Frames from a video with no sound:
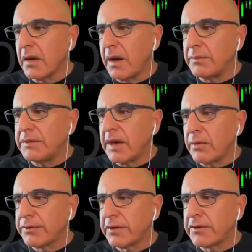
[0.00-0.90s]
I'm
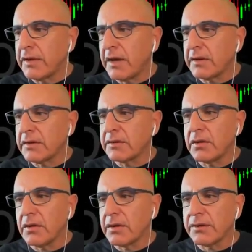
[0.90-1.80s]
down
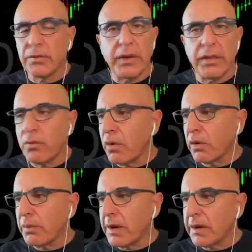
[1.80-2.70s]
$1,600 with
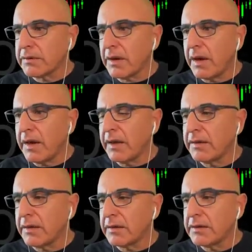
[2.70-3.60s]
Walmart. I had
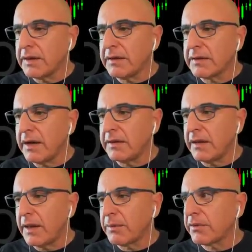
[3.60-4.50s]
a green trade in
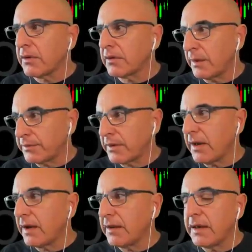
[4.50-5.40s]
Amazon. I'm still
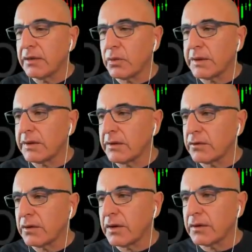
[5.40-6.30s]
riding it, 100
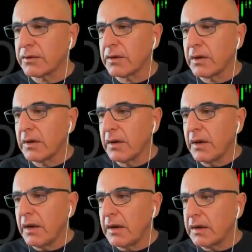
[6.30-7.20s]
shares.
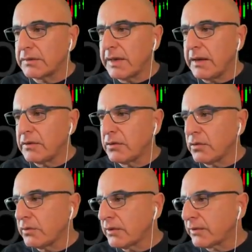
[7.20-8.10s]
Take
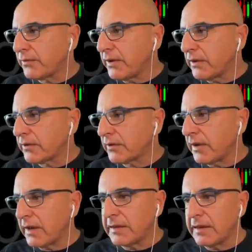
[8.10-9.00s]
two just finished
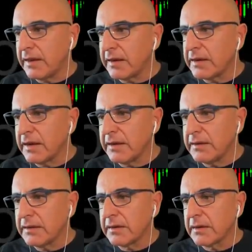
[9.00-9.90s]
slightly in green.